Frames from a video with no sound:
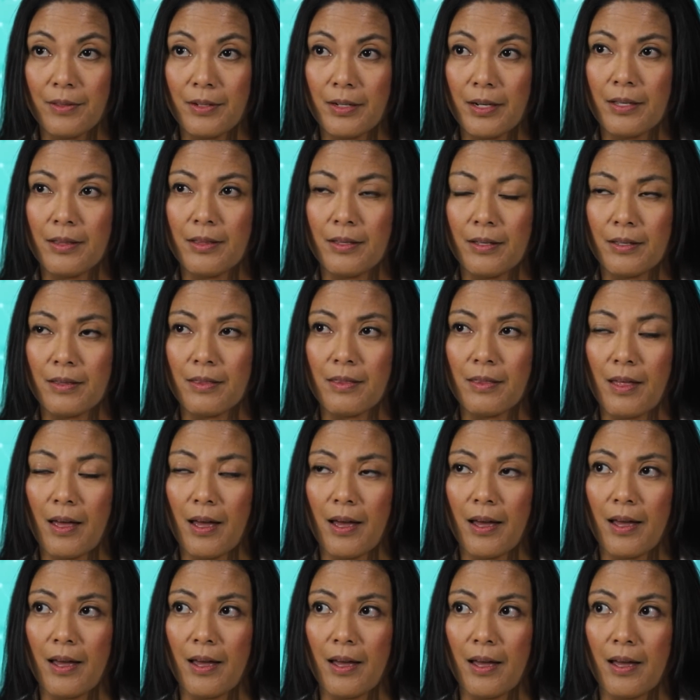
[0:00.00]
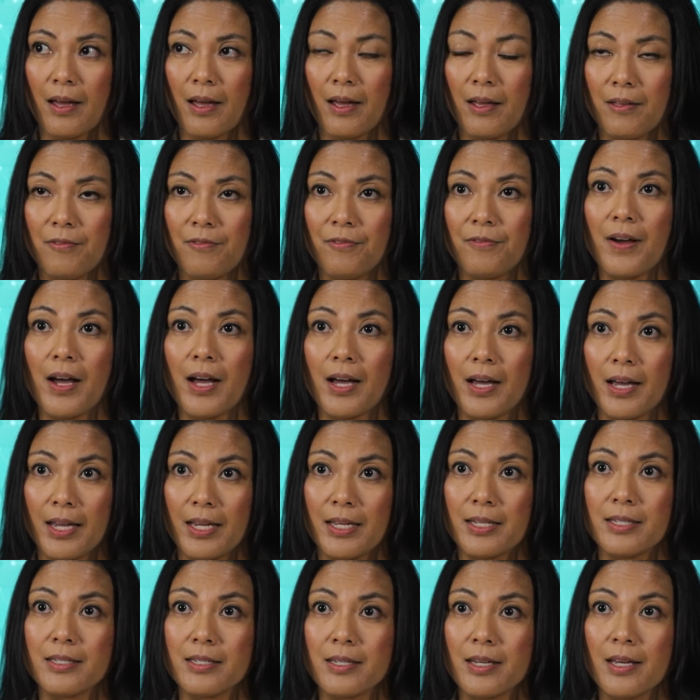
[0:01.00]
And I think I
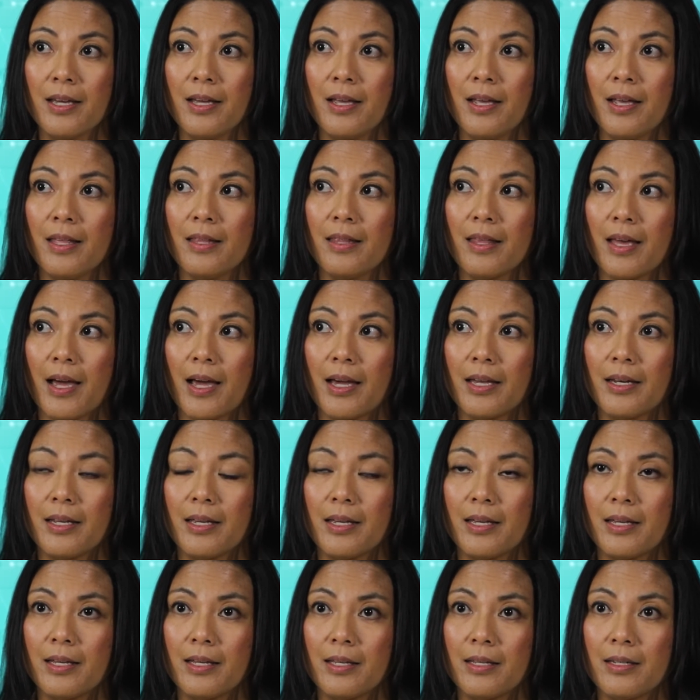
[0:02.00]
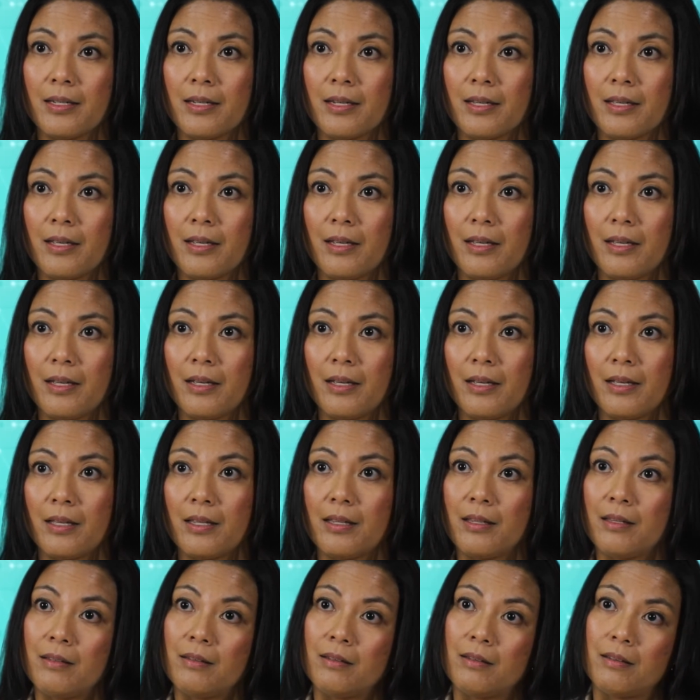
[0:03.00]
find that
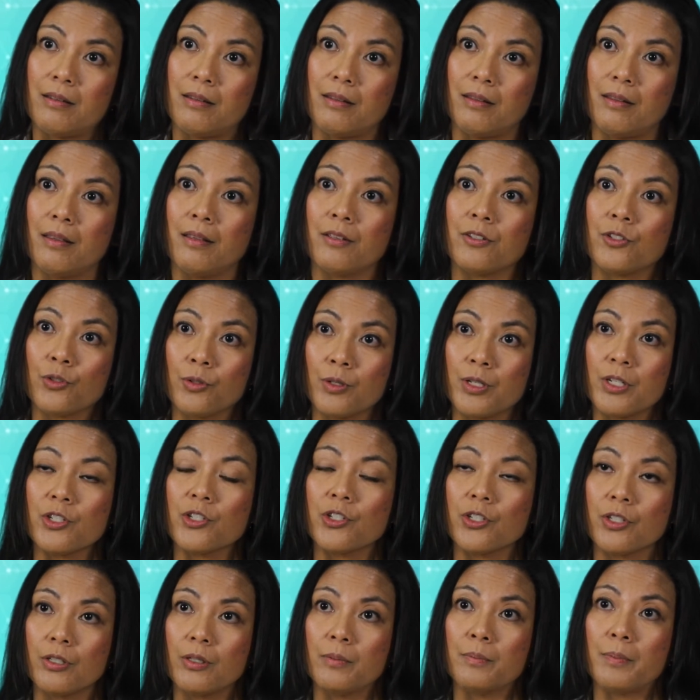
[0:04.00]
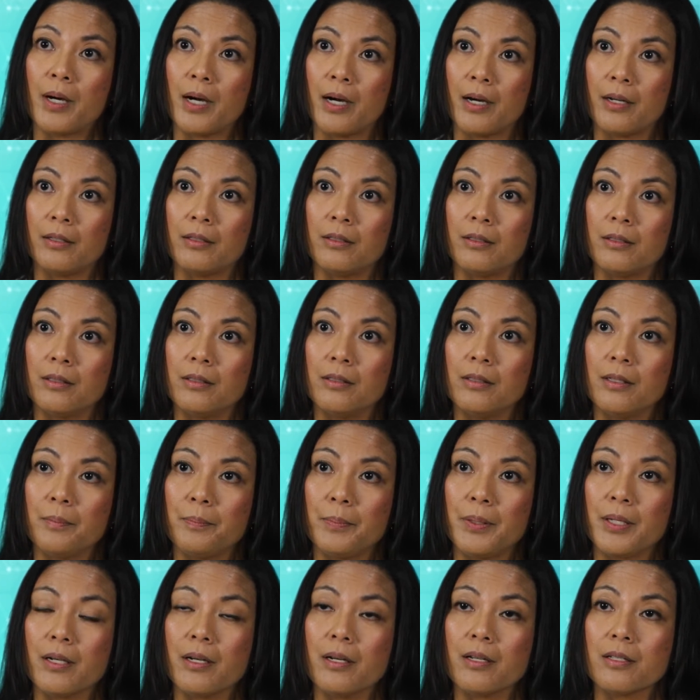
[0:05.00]
in the traditional model,
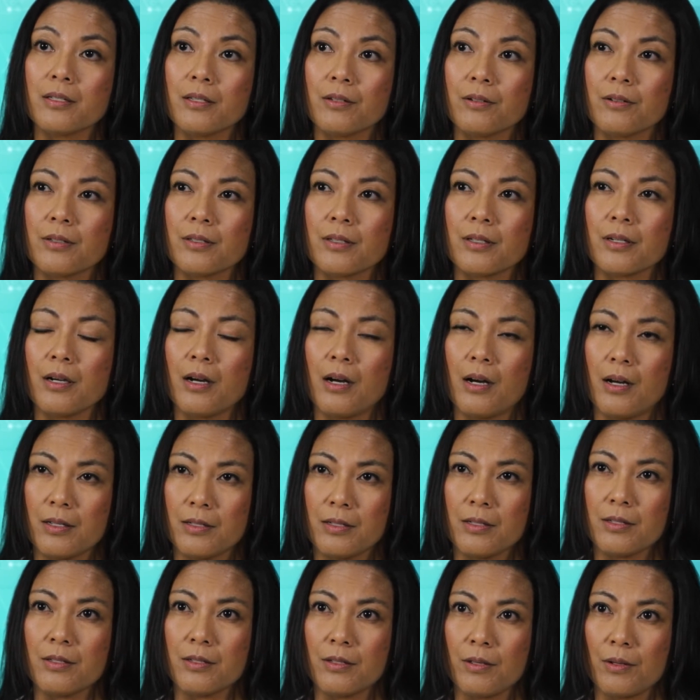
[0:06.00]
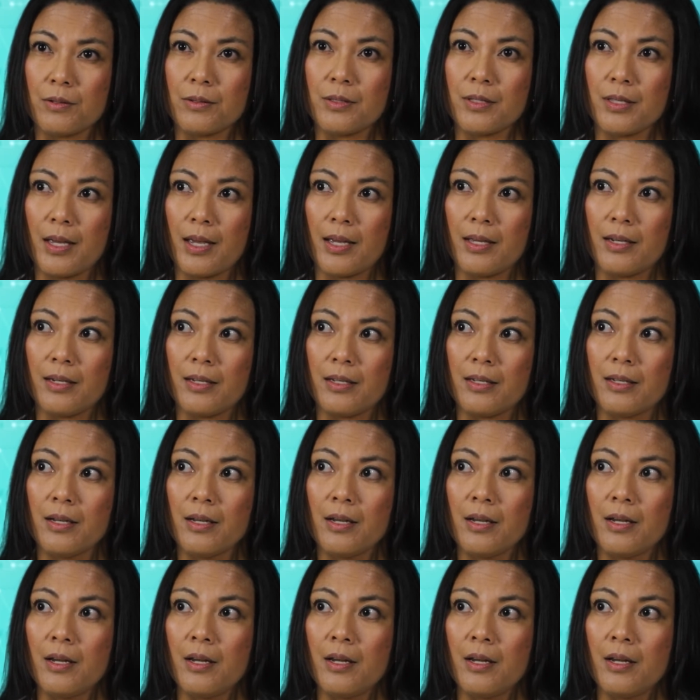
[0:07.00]
because there is a cost associated,